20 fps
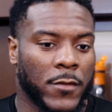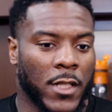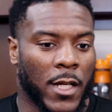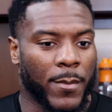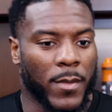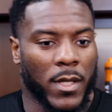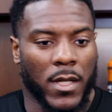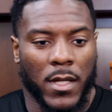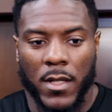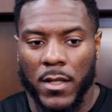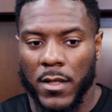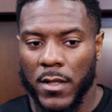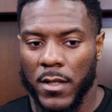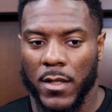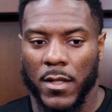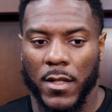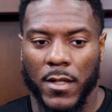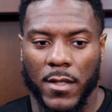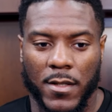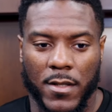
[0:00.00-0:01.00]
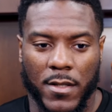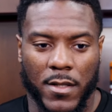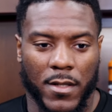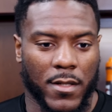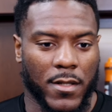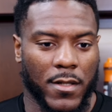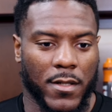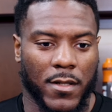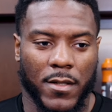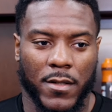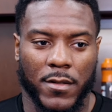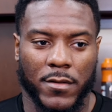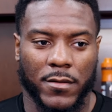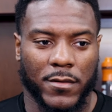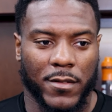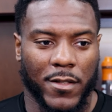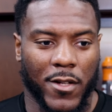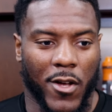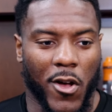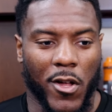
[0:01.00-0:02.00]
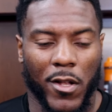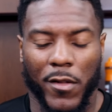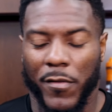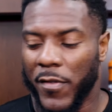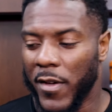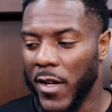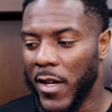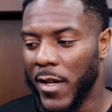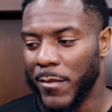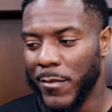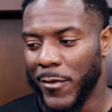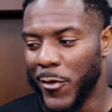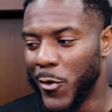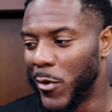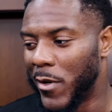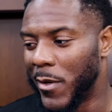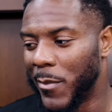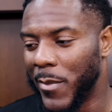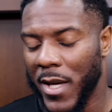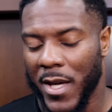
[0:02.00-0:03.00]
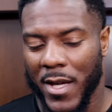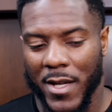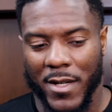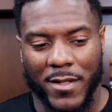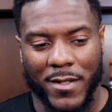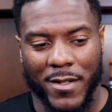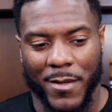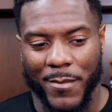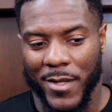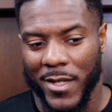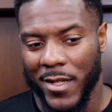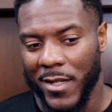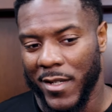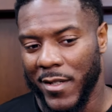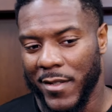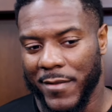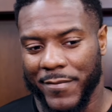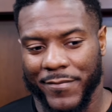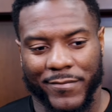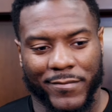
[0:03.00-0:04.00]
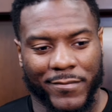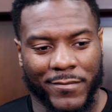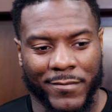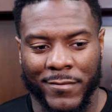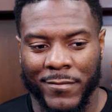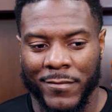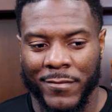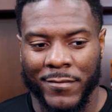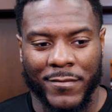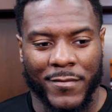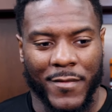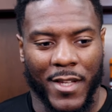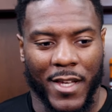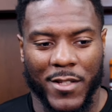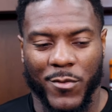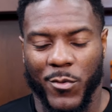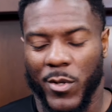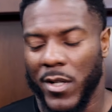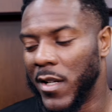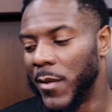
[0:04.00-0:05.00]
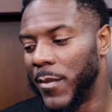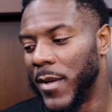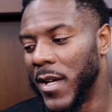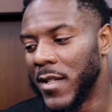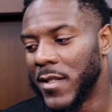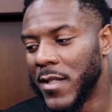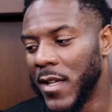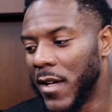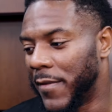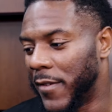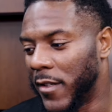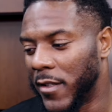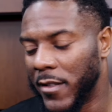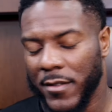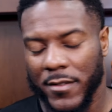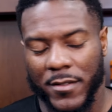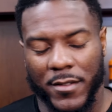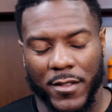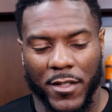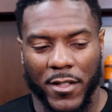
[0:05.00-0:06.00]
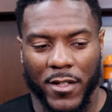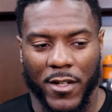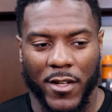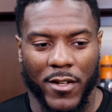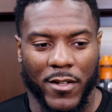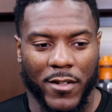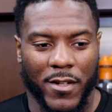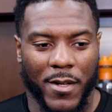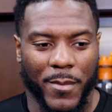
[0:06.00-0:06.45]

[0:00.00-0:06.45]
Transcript: I mean, look, he's a Hall of Fame quarterback. I mean, he's one of the best ever, you know.